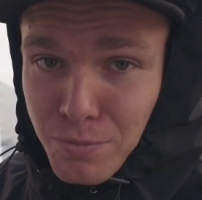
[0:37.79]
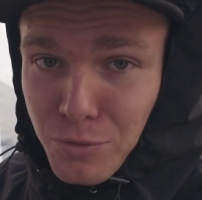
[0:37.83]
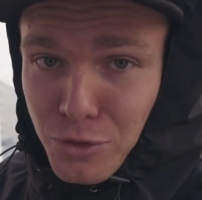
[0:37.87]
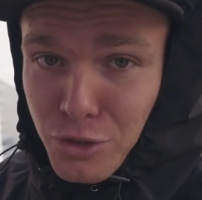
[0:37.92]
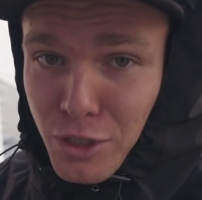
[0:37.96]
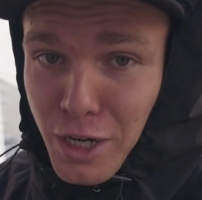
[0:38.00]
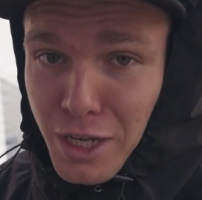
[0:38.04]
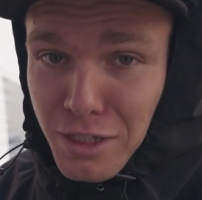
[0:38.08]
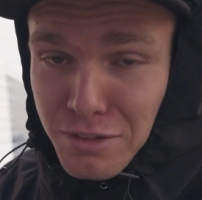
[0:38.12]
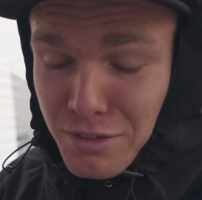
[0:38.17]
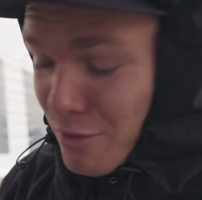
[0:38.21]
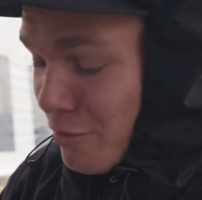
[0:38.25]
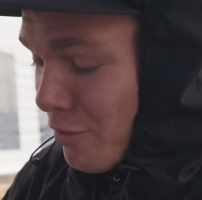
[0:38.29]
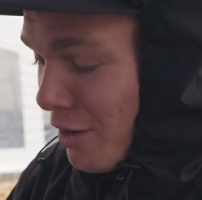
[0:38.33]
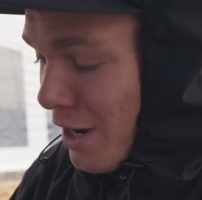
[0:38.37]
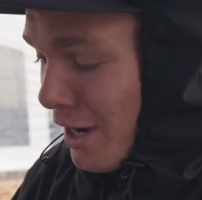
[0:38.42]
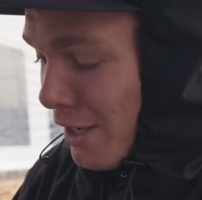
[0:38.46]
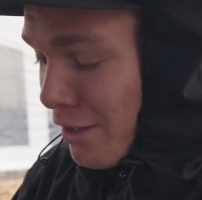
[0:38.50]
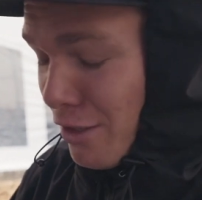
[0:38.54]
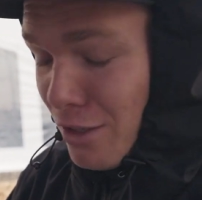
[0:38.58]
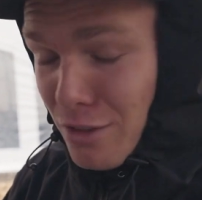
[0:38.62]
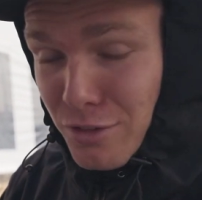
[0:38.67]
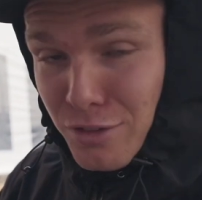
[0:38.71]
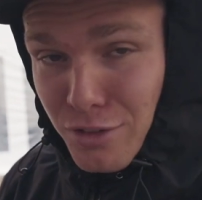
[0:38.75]
Today's the
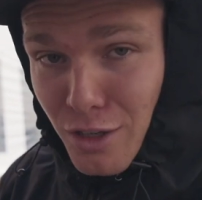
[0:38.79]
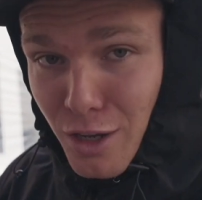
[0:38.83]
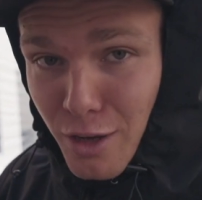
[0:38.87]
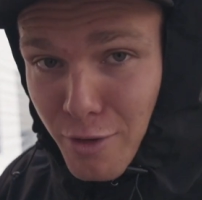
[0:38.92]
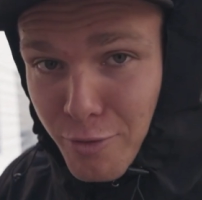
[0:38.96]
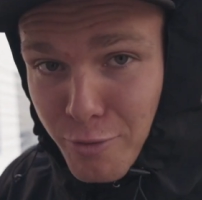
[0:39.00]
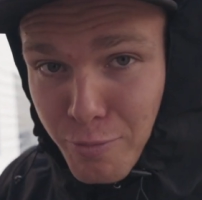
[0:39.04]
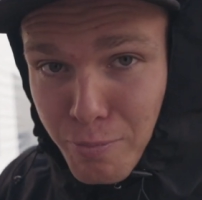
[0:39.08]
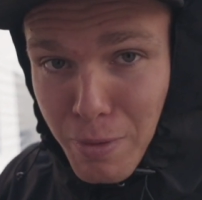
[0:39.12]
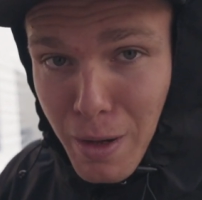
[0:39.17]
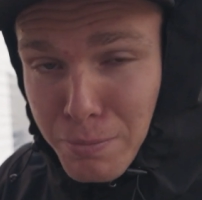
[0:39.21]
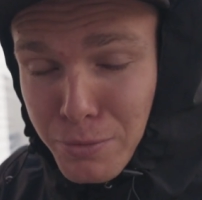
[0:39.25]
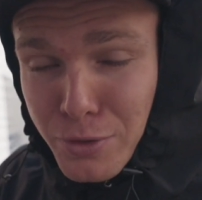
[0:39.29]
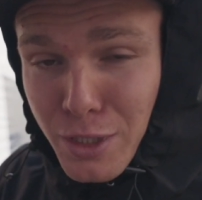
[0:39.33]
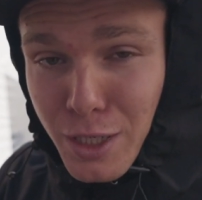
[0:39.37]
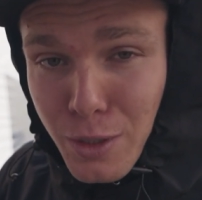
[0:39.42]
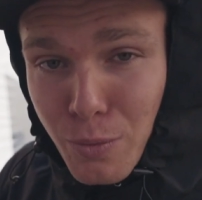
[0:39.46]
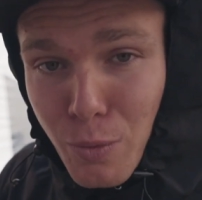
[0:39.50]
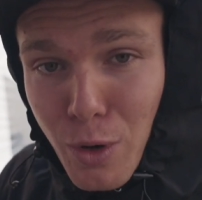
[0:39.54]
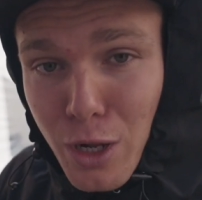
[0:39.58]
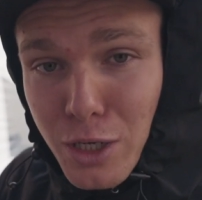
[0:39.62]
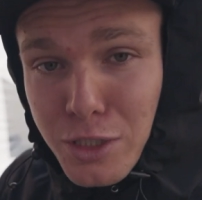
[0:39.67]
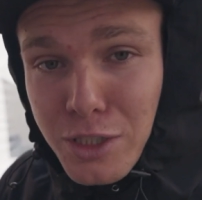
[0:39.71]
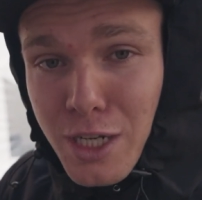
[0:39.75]
finals of Pump
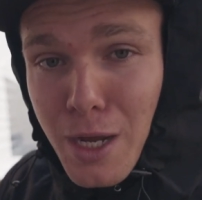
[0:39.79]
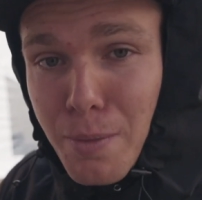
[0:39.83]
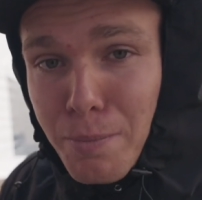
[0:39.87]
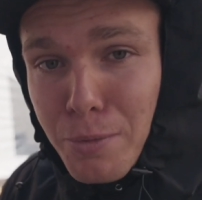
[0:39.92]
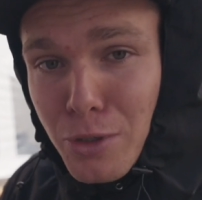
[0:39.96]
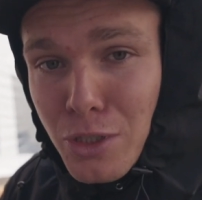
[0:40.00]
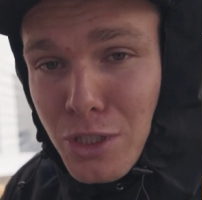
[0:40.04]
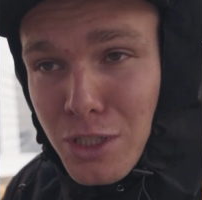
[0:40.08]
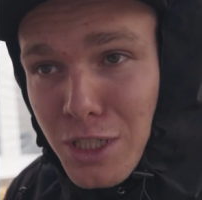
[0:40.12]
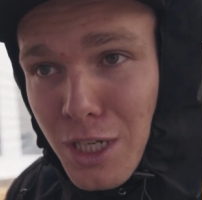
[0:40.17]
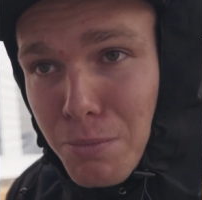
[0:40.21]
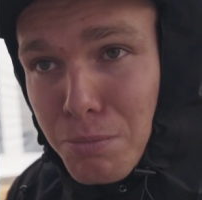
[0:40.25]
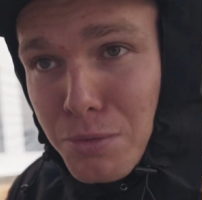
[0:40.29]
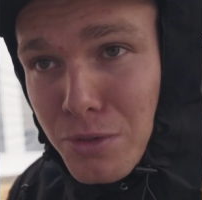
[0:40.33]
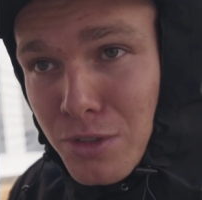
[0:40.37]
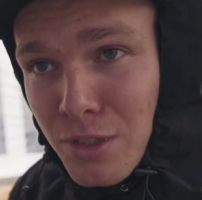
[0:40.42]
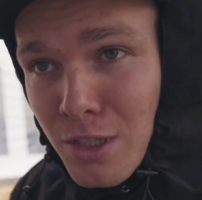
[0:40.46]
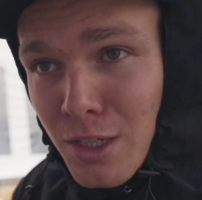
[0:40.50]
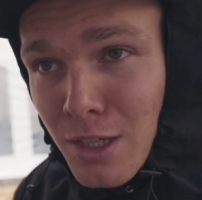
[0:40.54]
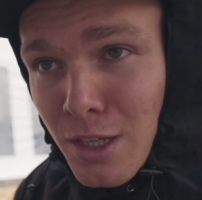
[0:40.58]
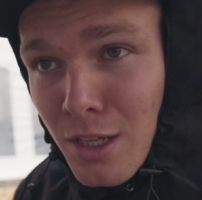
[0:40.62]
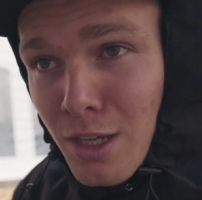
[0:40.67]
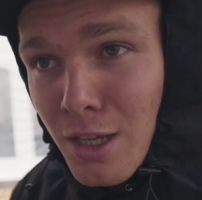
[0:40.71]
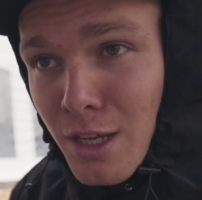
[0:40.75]
Track World Championships
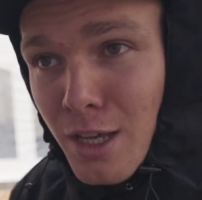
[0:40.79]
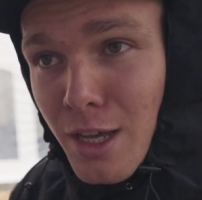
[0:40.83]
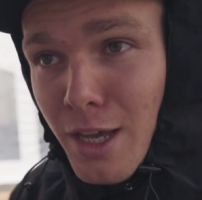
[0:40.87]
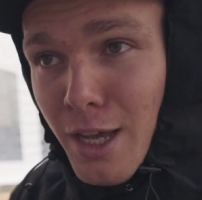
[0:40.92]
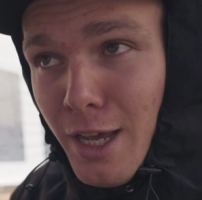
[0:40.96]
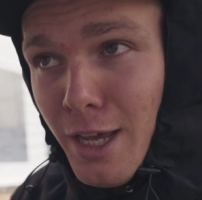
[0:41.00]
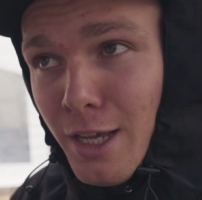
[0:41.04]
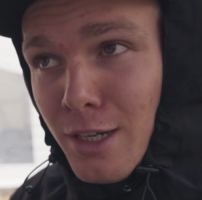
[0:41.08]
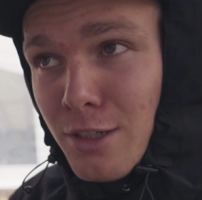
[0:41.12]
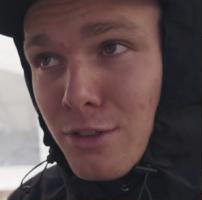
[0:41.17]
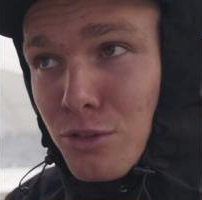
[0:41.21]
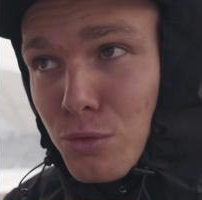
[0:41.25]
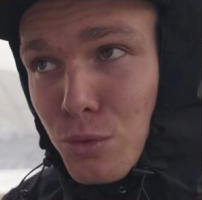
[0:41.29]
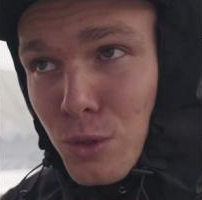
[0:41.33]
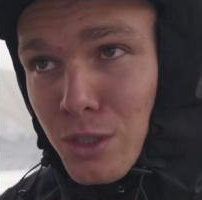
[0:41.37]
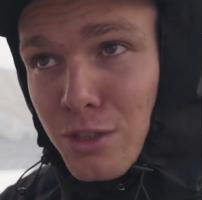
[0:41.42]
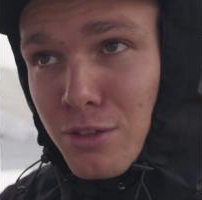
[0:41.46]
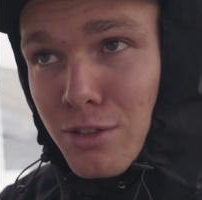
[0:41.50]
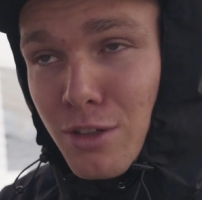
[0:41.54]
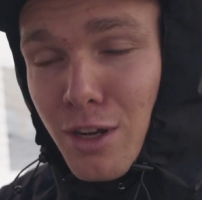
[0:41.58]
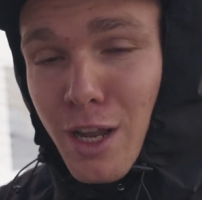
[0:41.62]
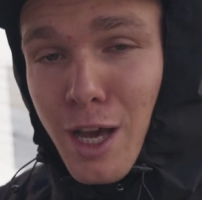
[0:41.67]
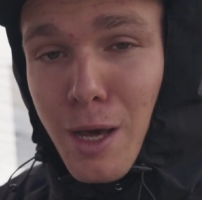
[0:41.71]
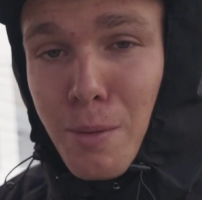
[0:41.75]
in
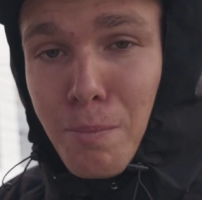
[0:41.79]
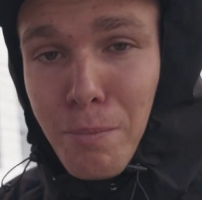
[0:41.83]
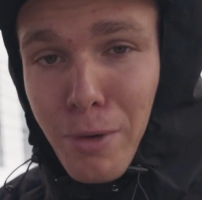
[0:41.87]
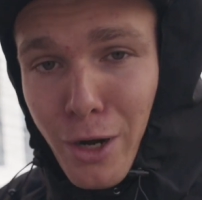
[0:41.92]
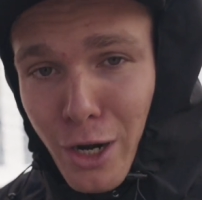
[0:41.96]
Switzerland,